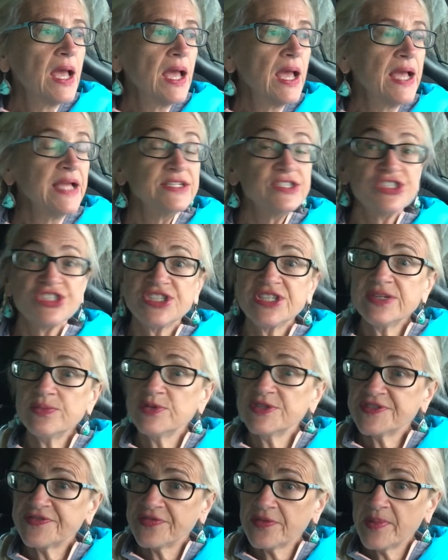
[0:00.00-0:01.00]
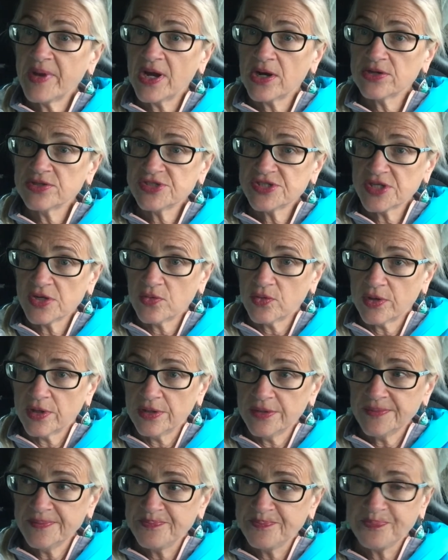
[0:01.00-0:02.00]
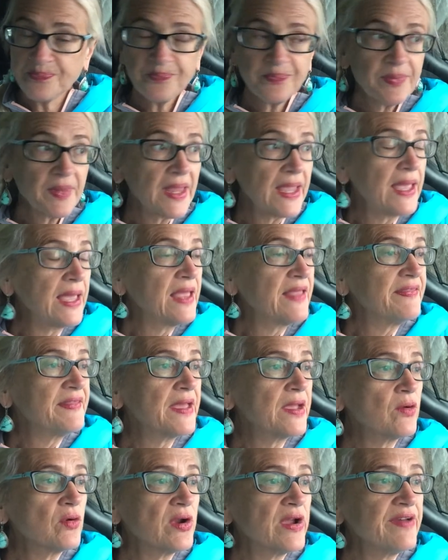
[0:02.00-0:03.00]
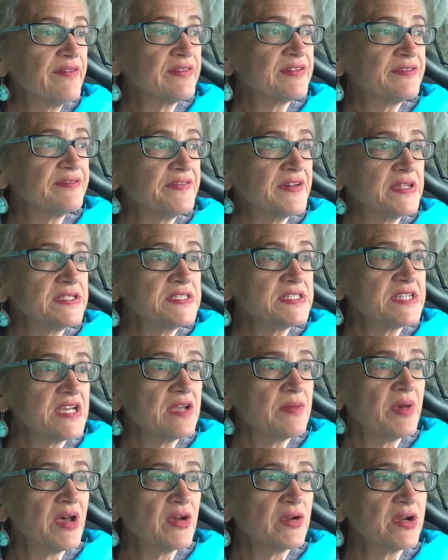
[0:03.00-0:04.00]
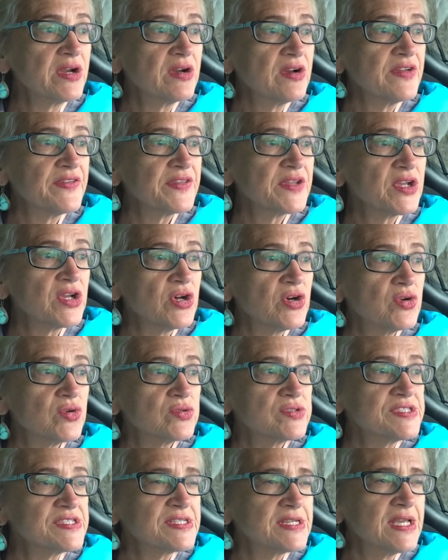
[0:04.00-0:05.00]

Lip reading: And she was from Arizona, and they were having a fun time out here on the coast.